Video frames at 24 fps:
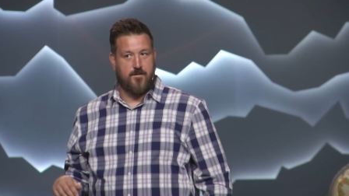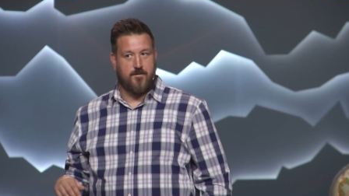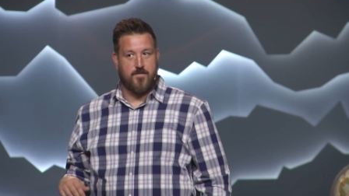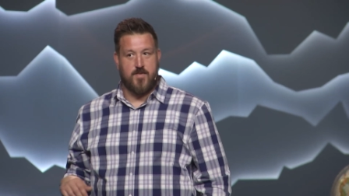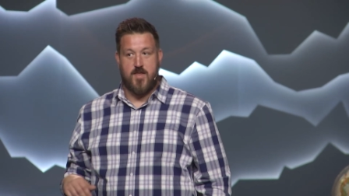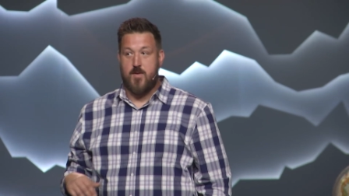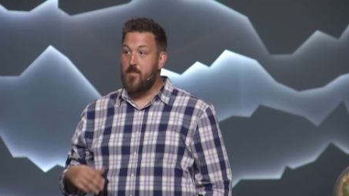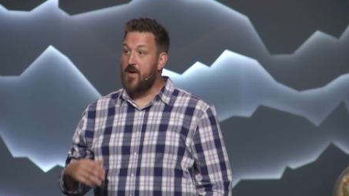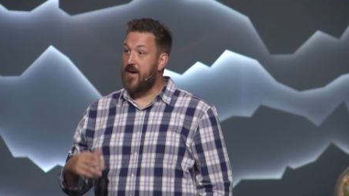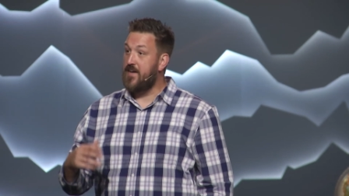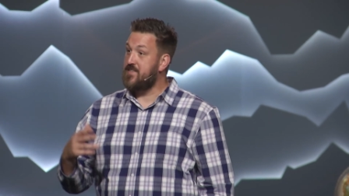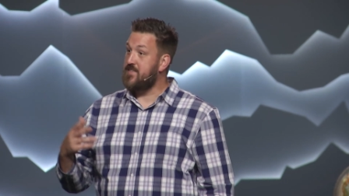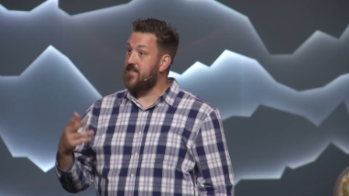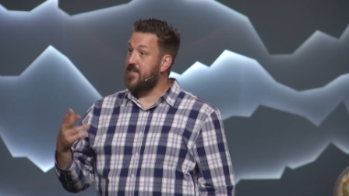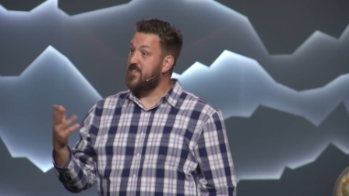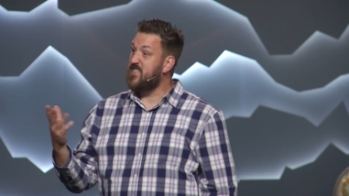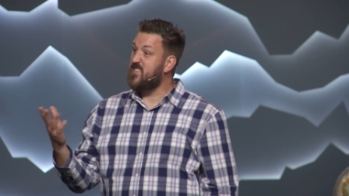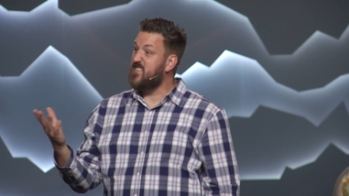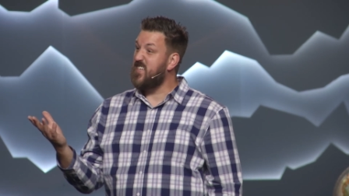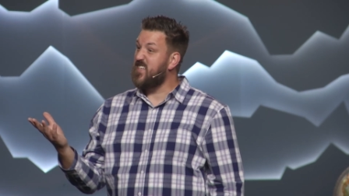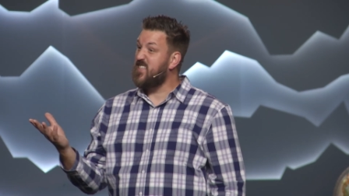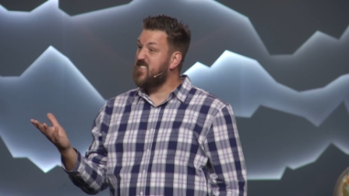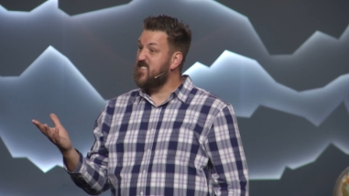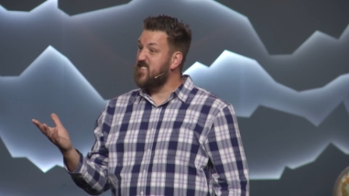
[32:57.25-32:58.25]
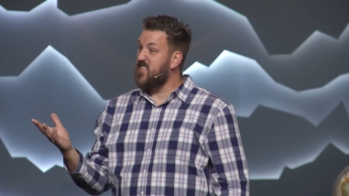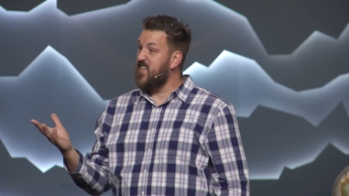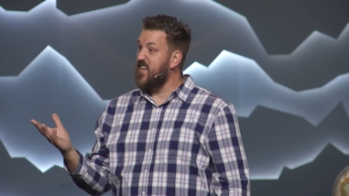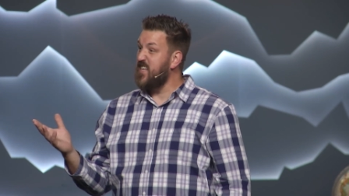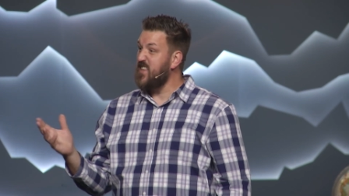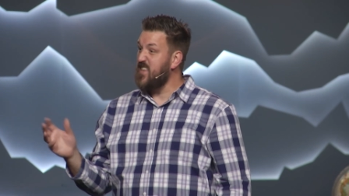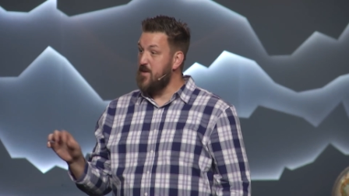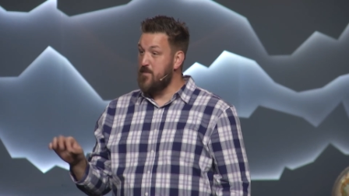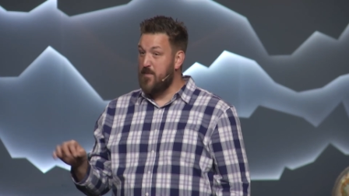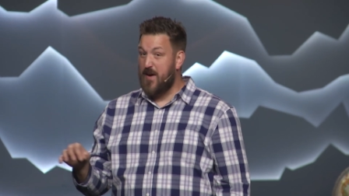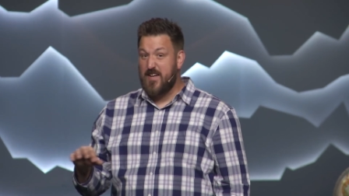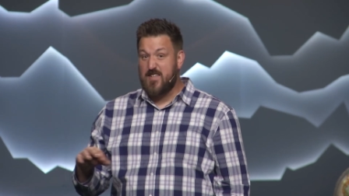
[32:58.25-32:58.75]
They might say
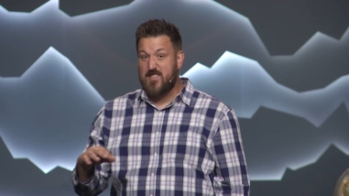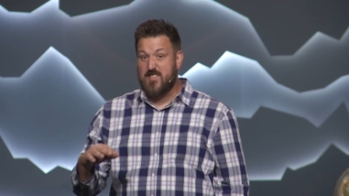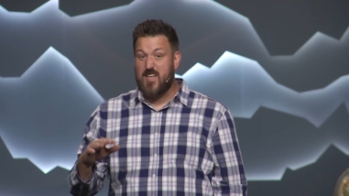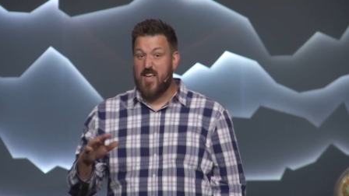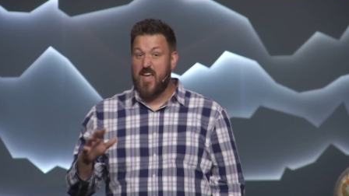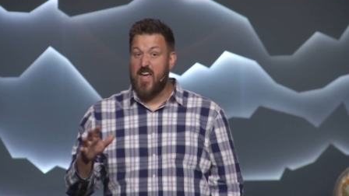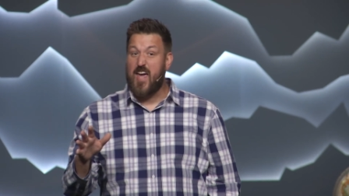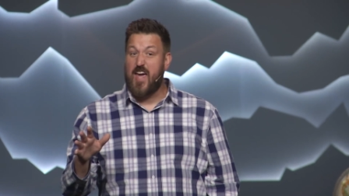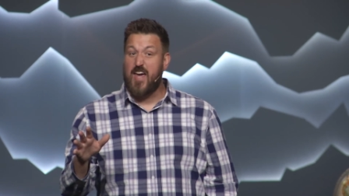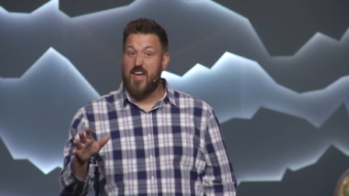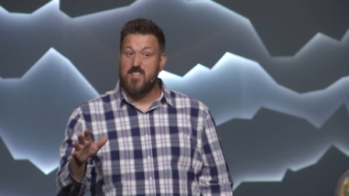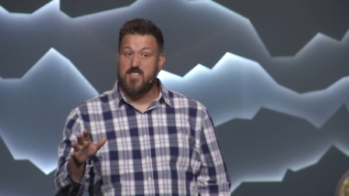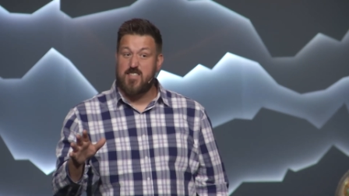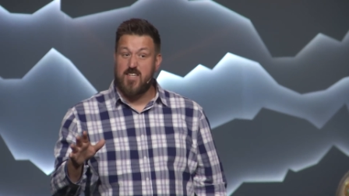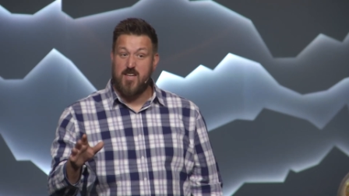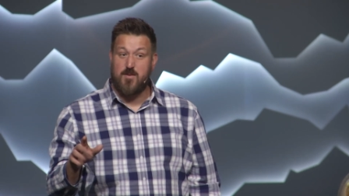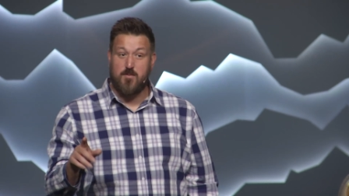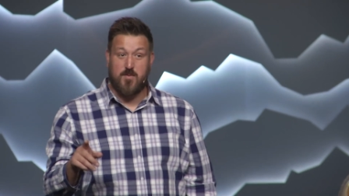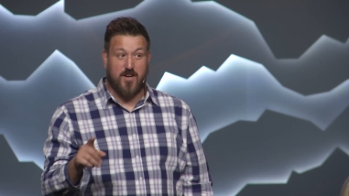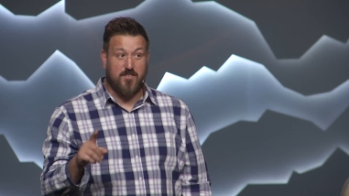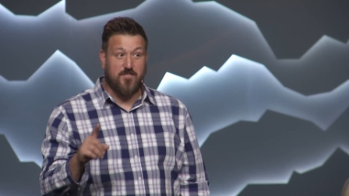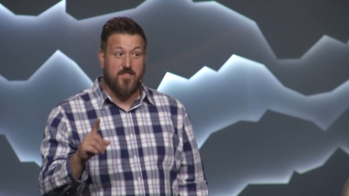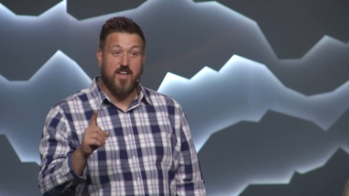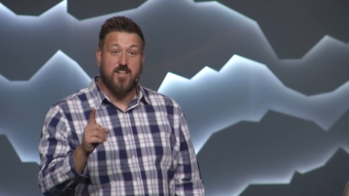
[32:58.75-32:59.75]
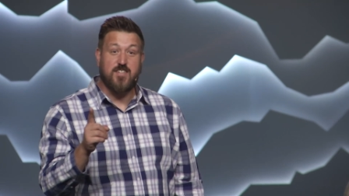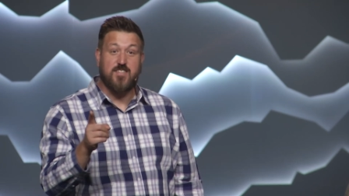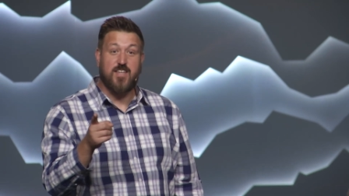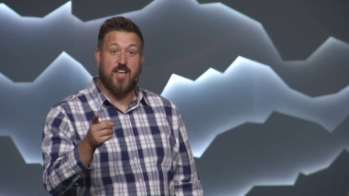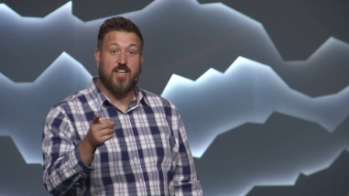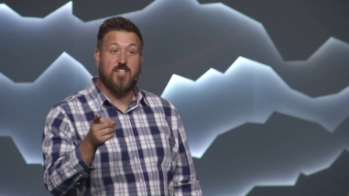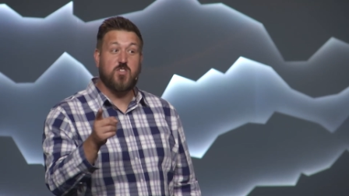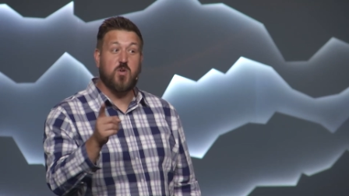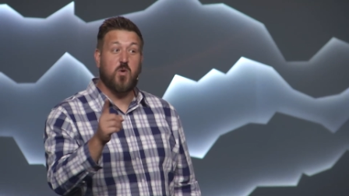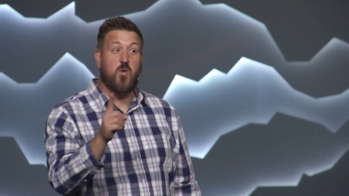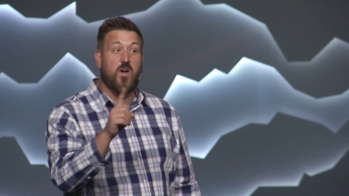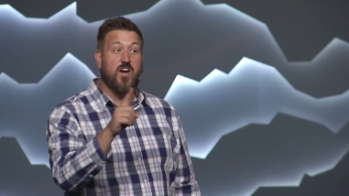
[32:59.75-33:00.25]
16, they might say 18, but if they say
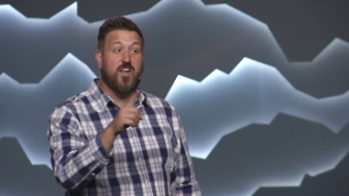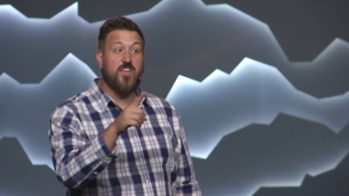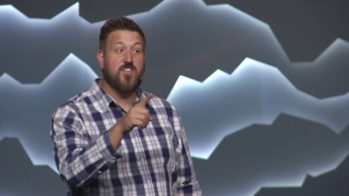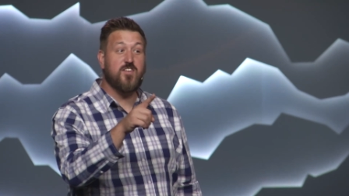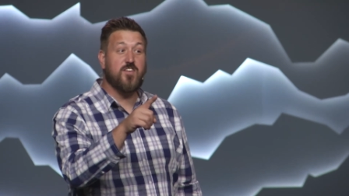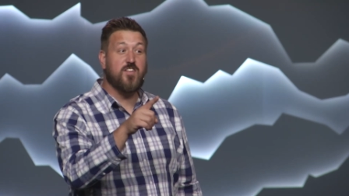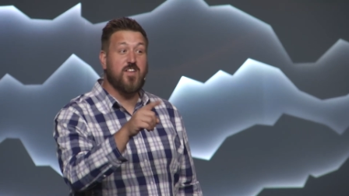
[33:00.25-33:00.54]
20, they're